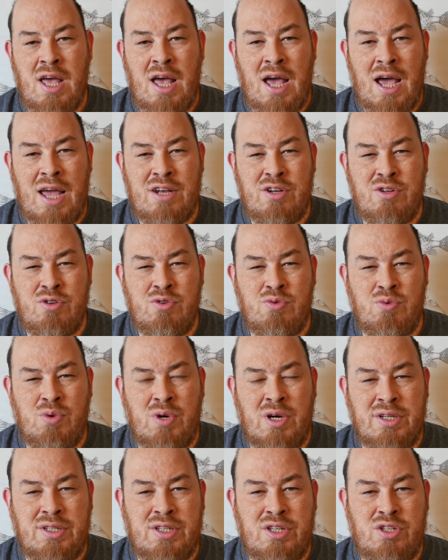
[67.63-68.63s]
I do
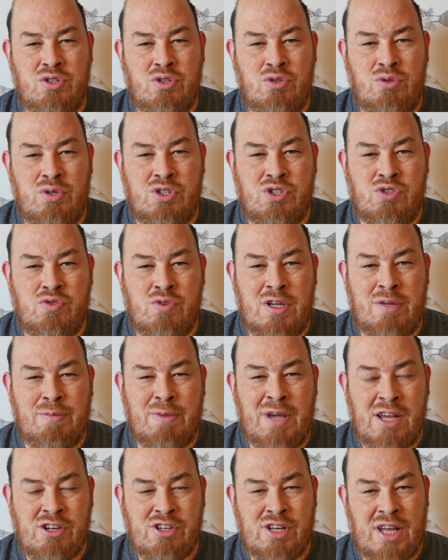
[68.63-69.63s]
want to do a stream.
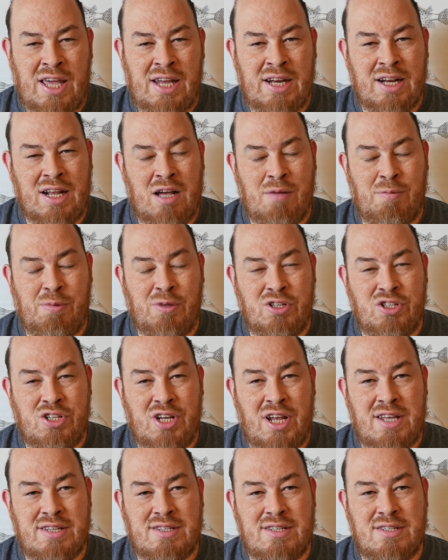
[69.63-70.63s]
I actually had a couple of
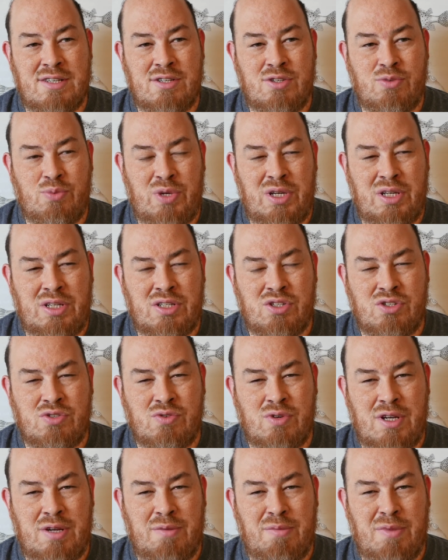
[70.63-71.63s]
chances this week to
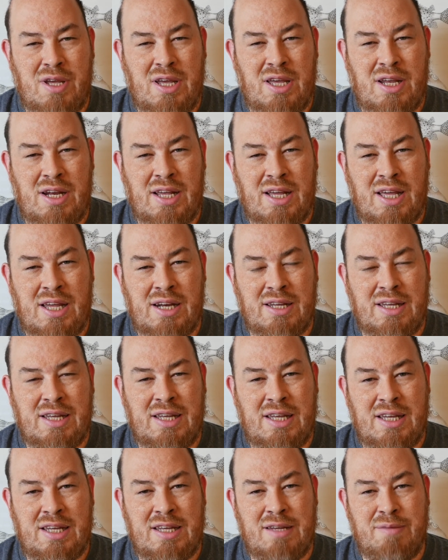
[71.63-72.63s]
stream, and I kind of
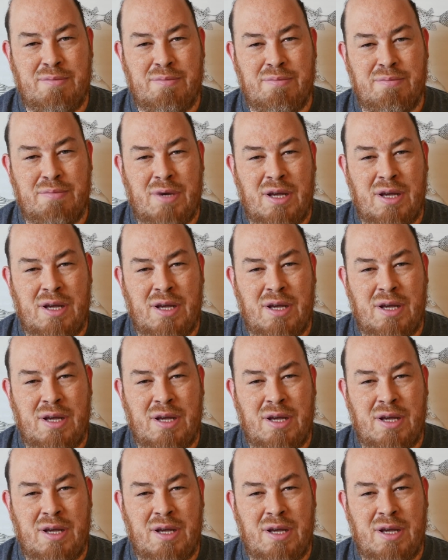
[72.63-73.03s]
kicking